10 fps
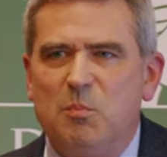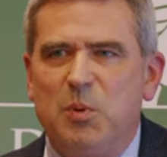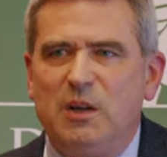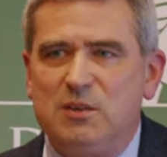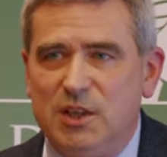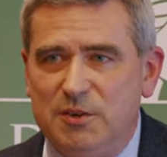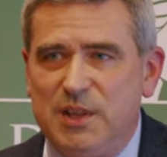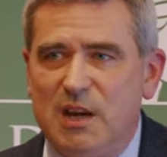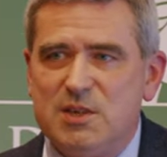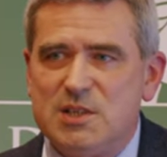But
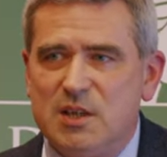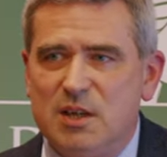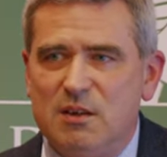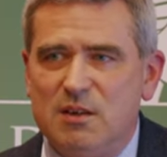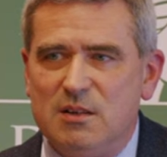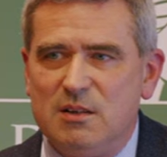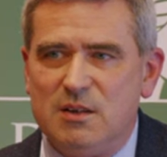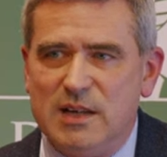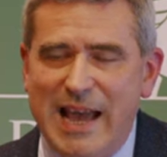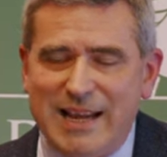if there is a
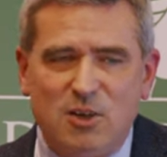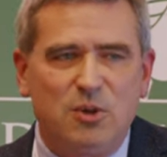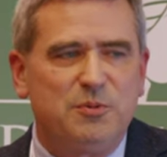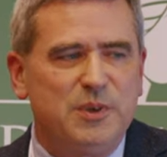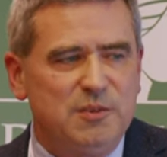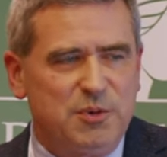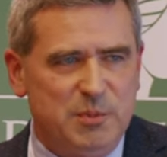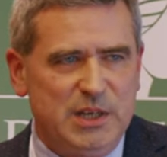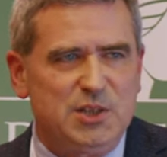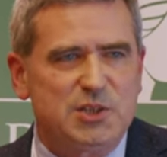lack of
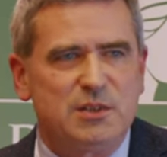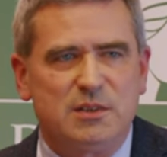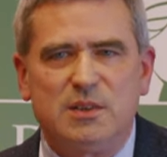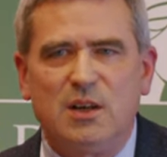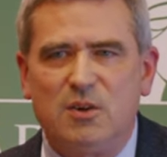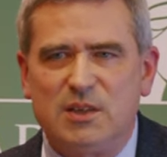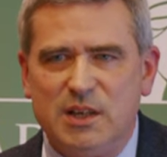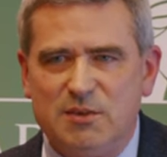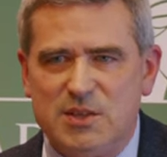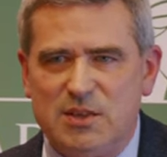information or
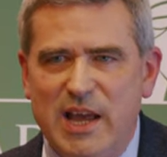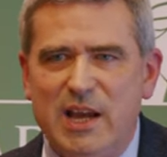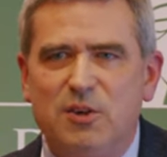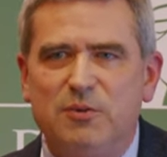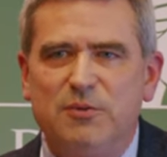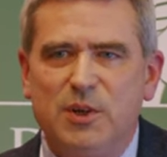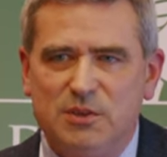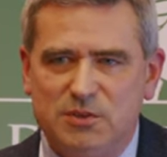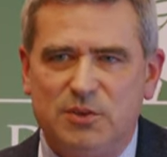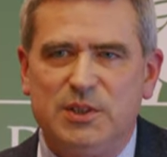there is a lack of
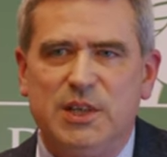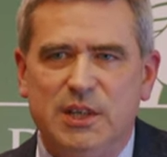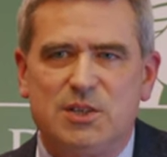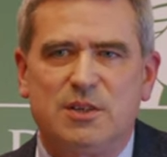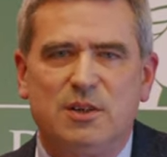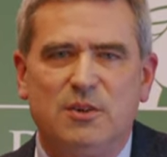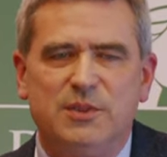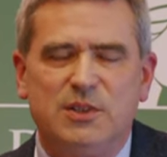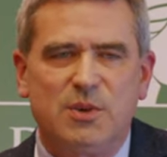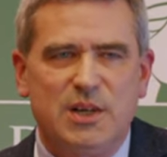voluntary nature
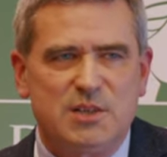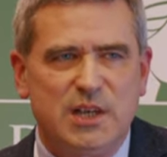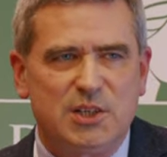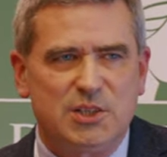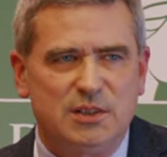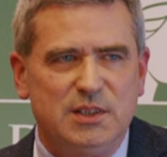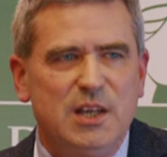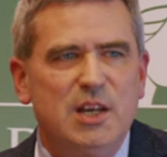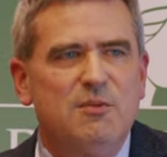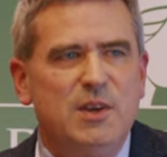of the transaction,
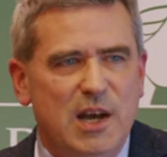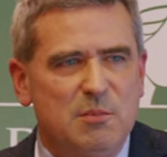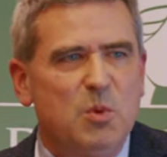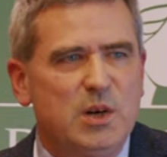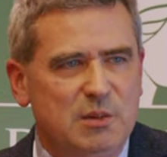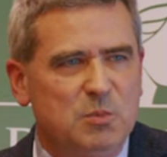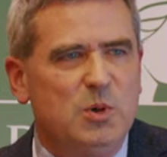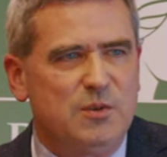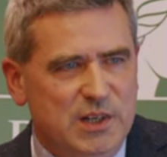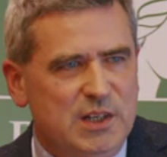we are more and
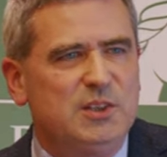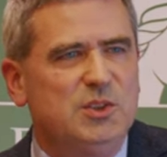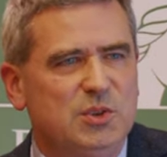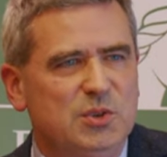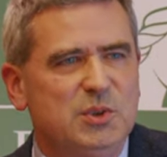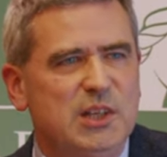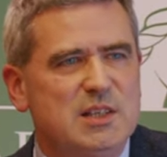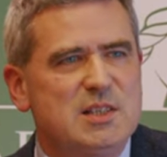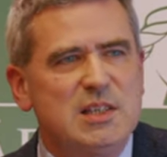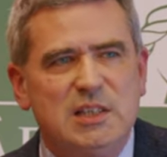more willing to do
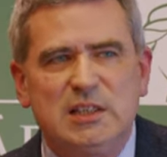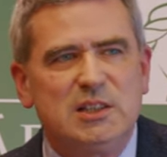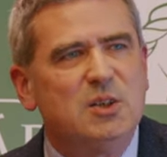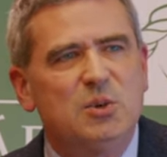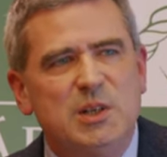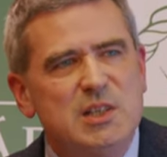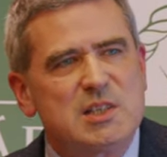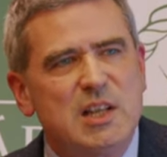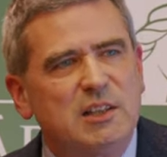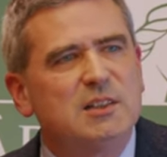that, say that no,
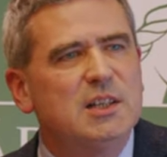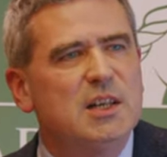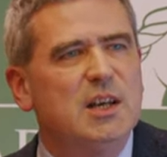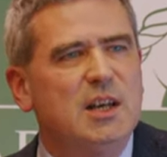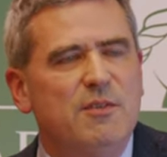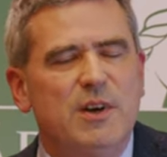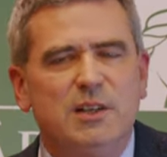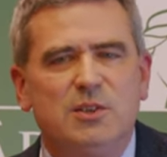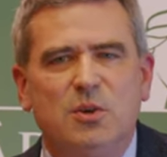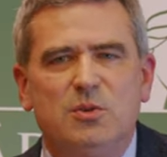it's not a
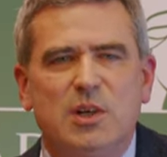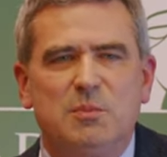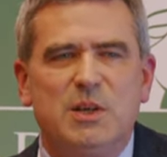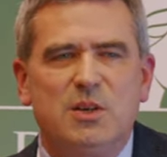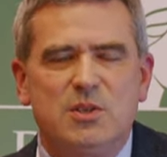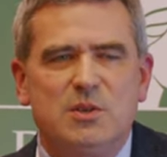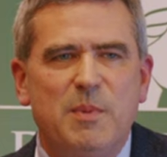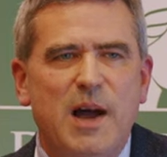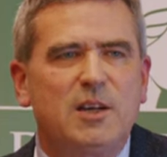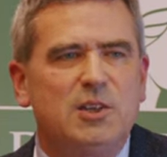valid contract because the
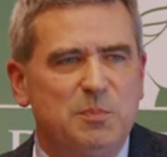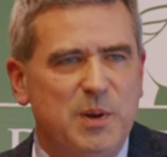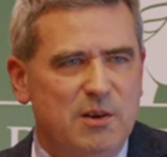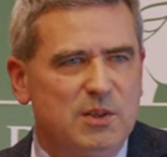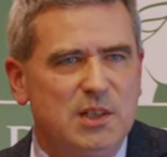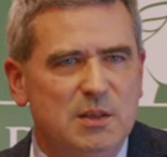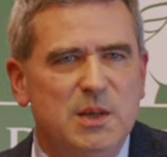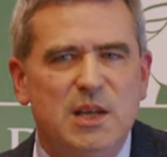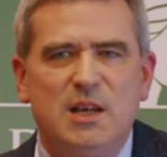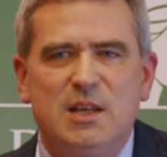market
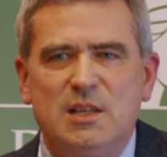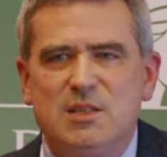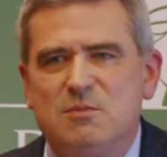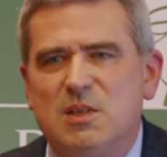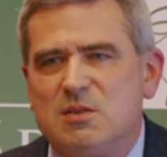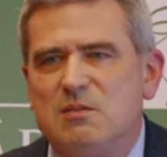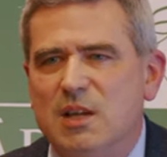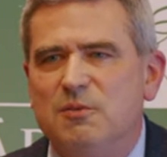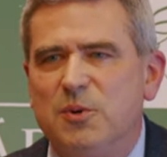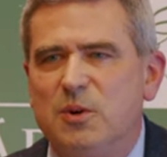paradigm is this
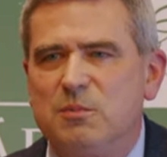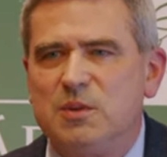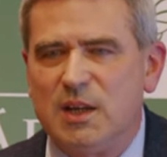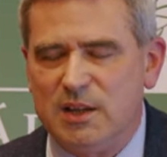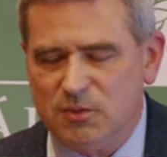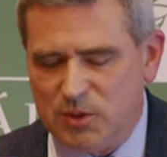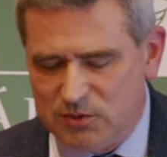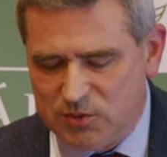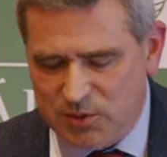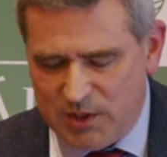informed and
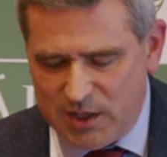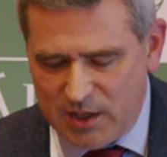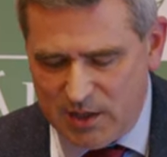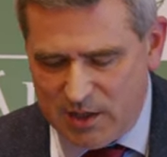voluntary